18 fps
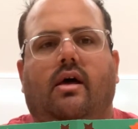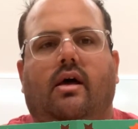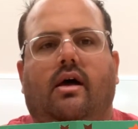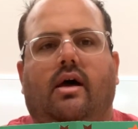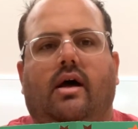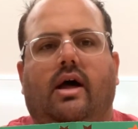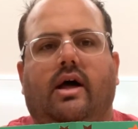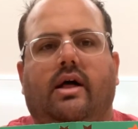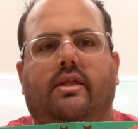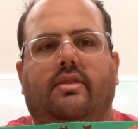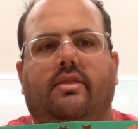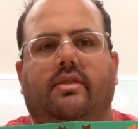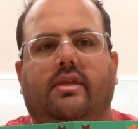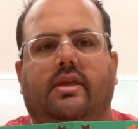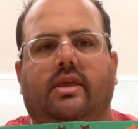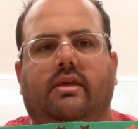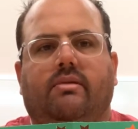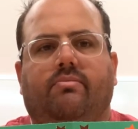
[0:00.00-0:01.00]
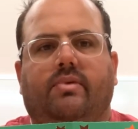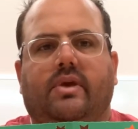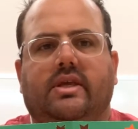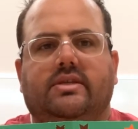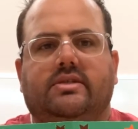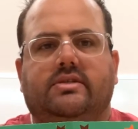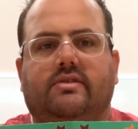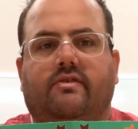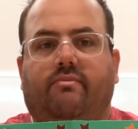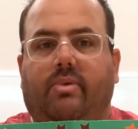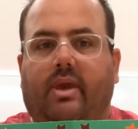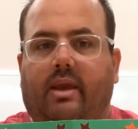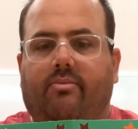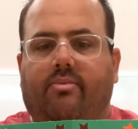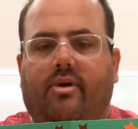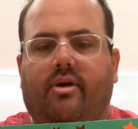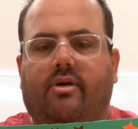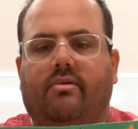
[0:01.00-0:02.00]
on the pieces of
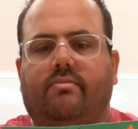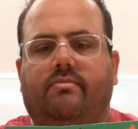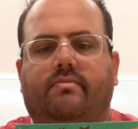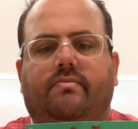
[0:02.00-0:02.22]
paper